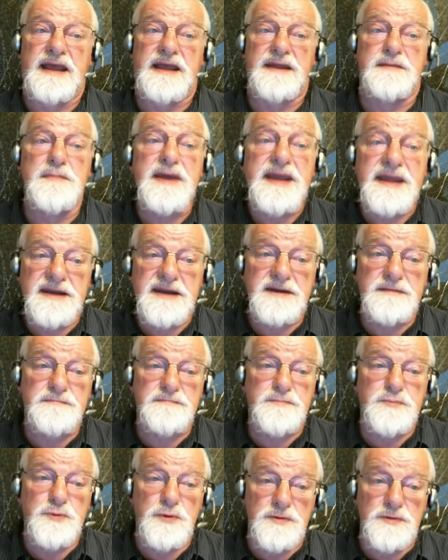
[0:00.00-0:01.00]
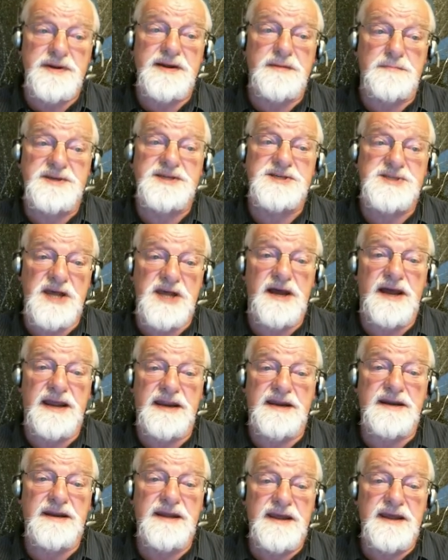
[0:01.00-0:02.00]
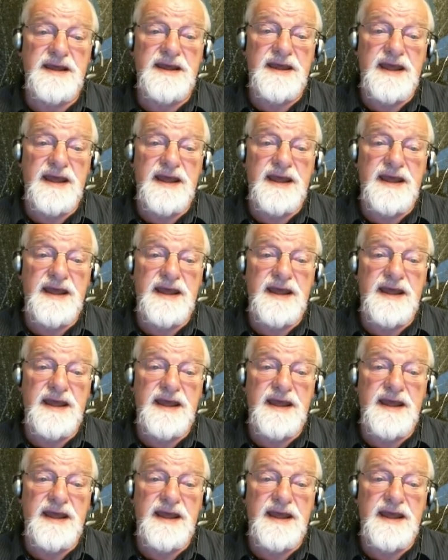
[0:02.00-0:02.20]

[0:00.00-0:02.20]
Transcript: and made program design